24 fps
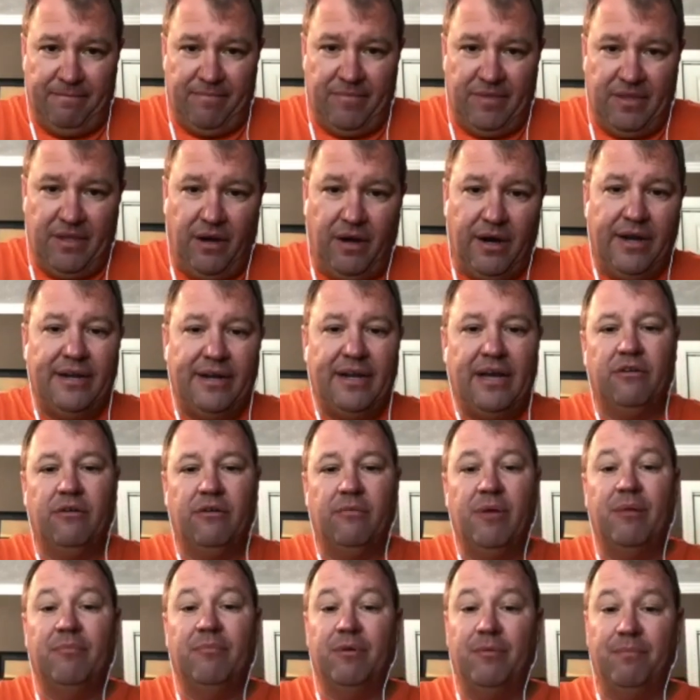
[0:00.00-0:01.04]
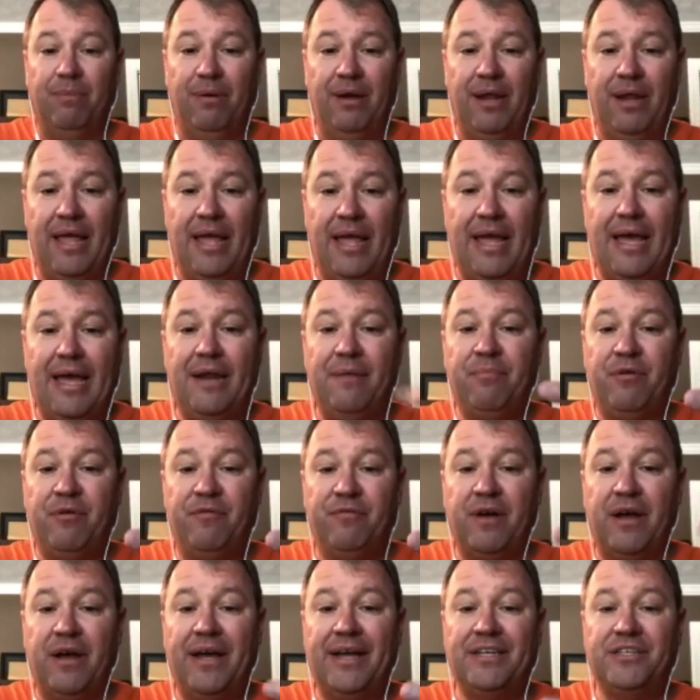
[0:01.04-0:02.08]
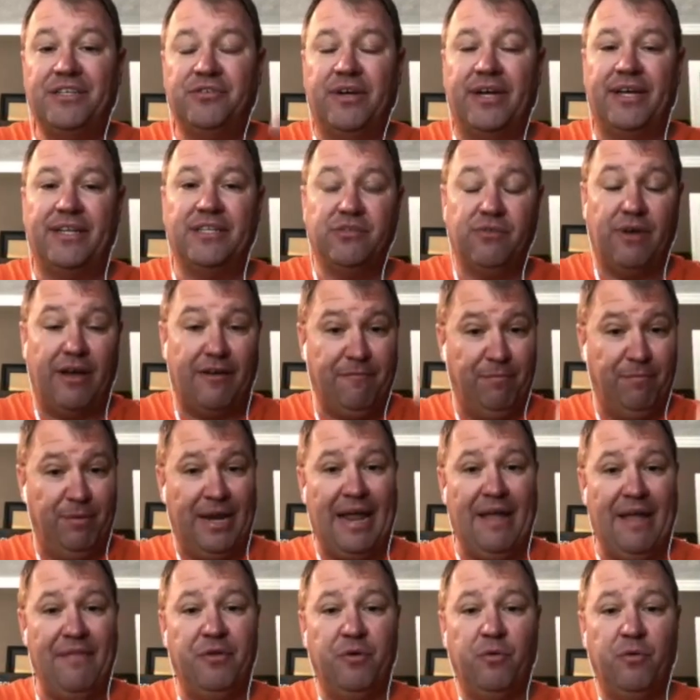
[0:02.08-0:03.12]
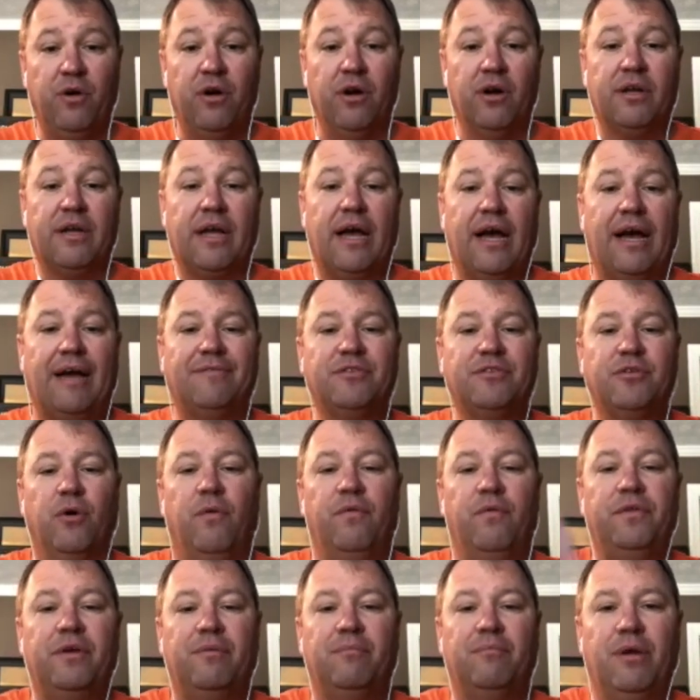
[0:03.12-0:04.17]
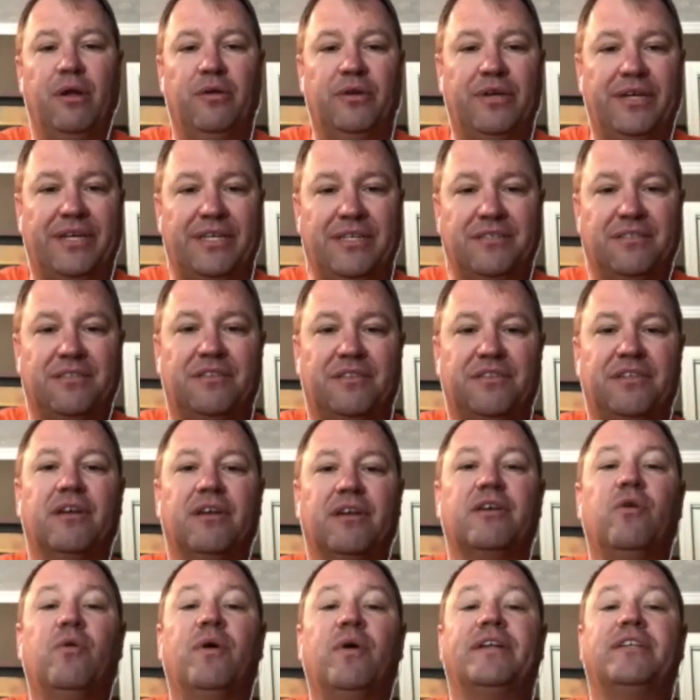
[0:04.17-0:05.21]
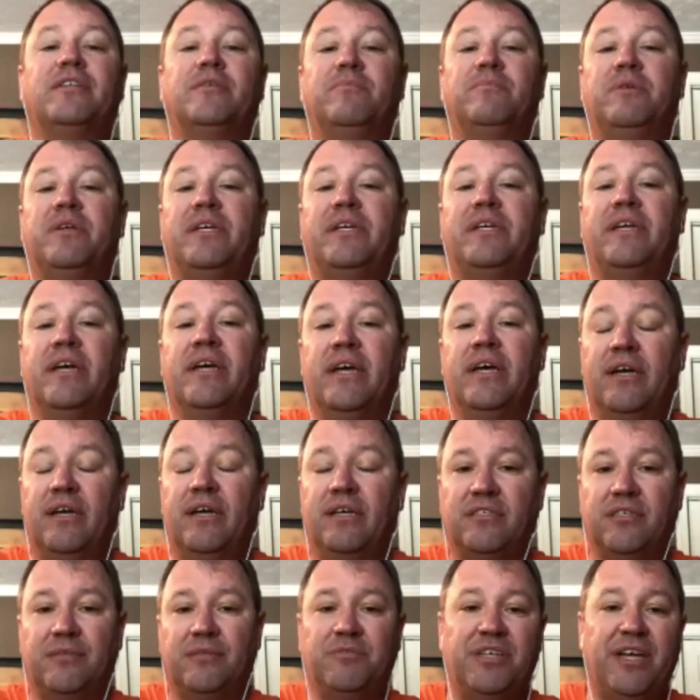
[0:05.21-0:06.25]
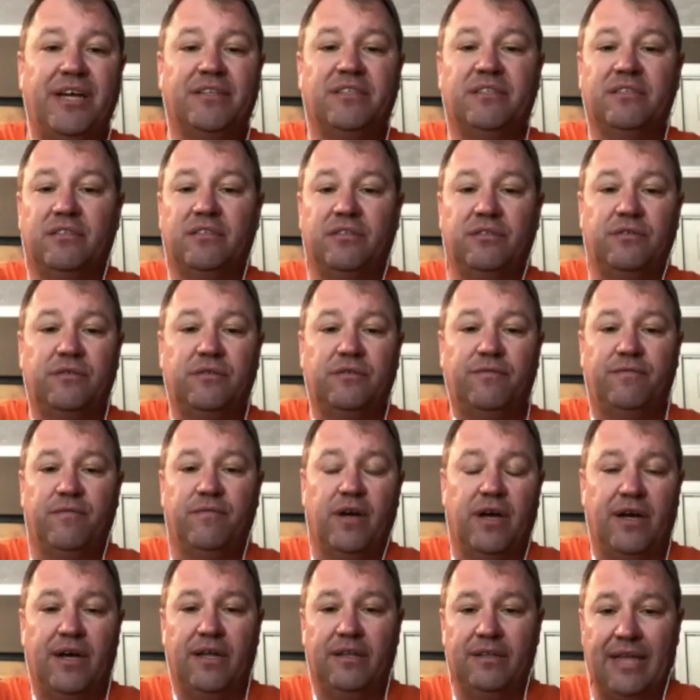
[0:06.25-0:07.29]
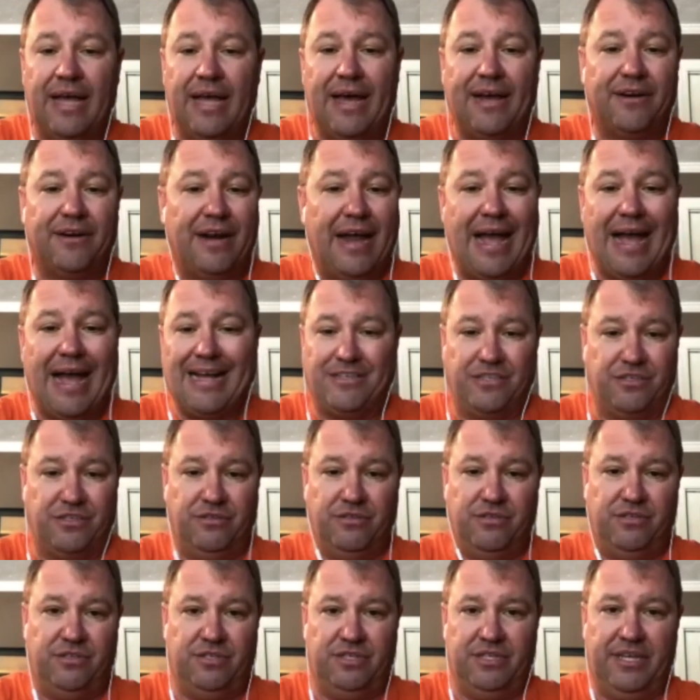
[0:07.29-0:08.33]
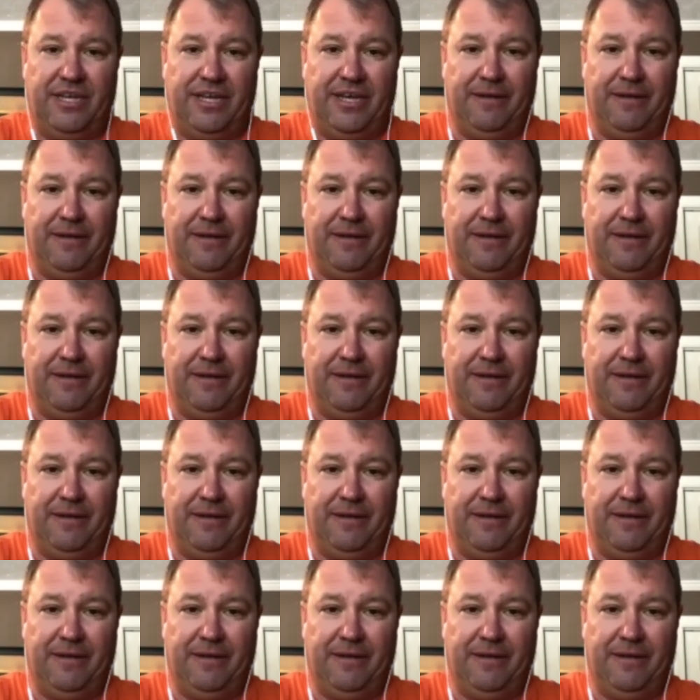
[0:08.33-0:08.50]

All right, now remember, plan, provide, train. So I've planned the work. I've told the employees that they're going to be subjected to uh, ladder hazards today.